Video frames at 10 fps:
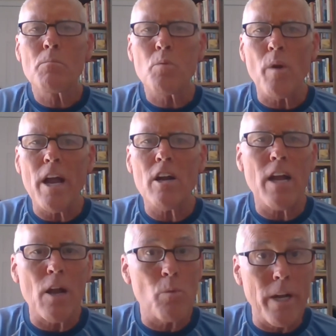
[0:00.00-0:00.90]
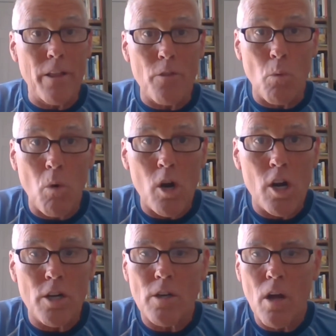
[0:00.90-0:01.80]
Prayer and reading the
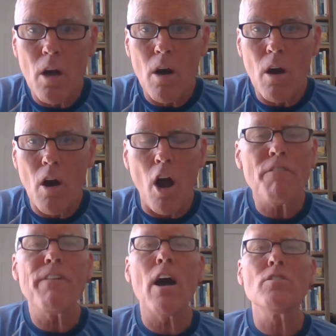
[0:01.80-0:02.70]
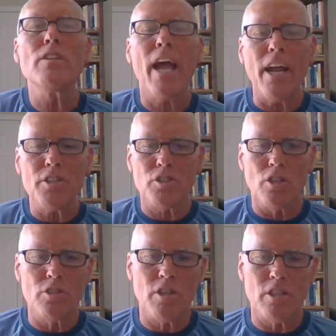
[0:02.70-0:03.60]
Word are
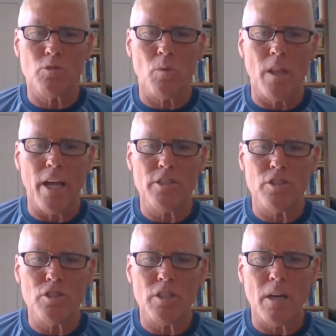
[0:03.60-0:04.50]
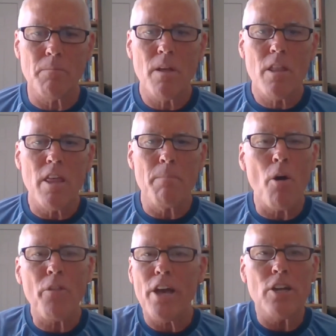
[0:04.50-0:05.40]
foundational to this relationship. They
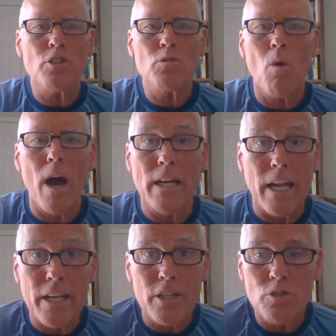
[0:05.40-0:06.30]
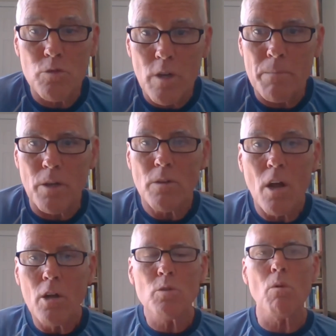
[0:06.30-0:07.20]
both intertwine and contribute
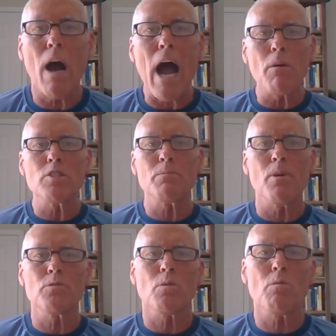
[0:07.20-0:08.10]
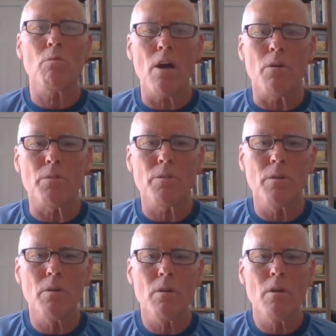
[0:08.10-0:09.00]
to our spiritual growth.
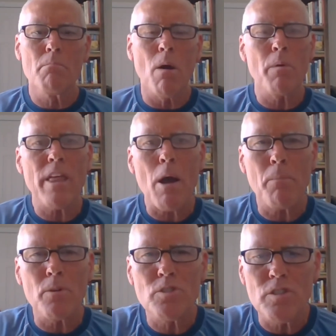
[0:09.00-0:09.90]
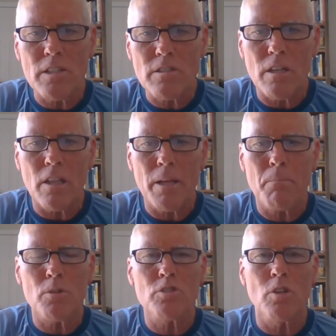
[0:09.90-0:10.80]
But without persistently
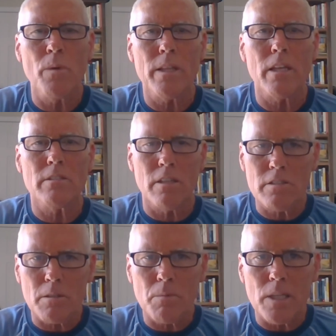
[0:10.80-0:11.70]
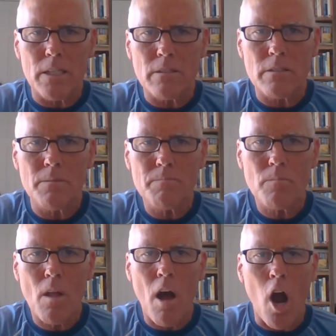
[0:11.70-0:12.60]
pursuing these
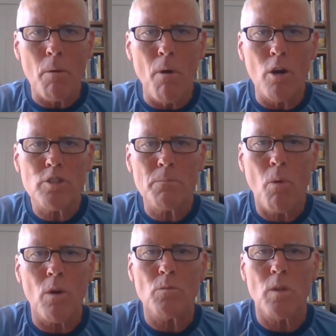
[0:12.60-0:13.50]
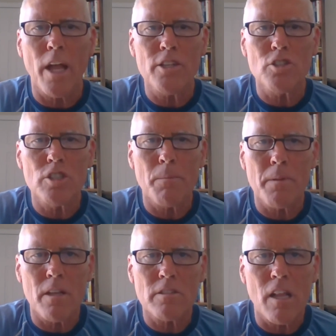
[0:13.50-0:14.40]
disciplines, our most important relationship
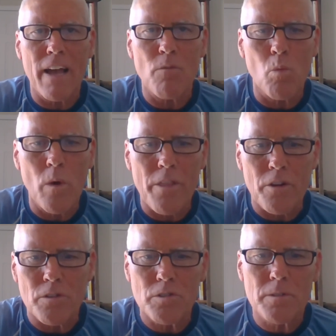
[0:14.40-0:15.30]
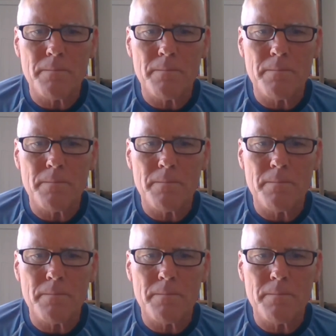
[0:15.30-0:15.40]
in this life withers.